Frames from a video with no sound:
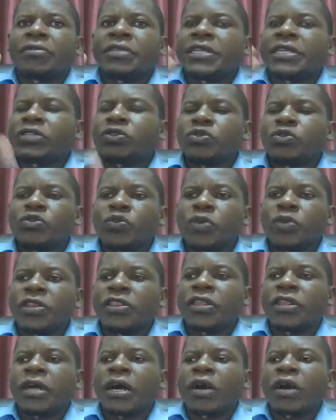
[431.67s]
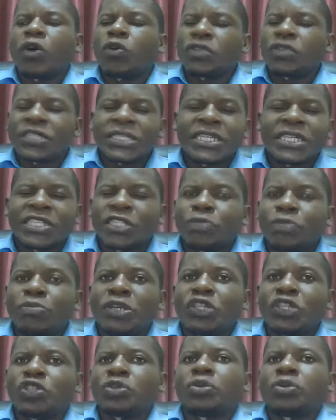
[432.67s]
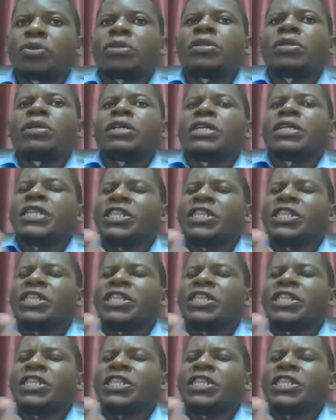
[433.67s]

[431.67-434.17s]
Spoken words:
things to do with cost estimation,